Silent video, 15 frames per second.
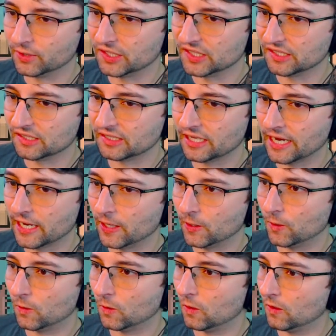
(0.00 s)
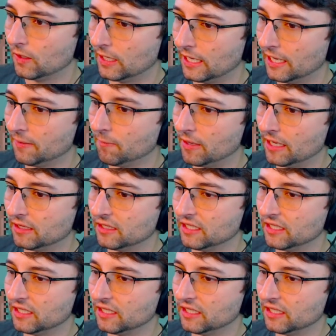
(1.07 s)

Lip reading: which is how I made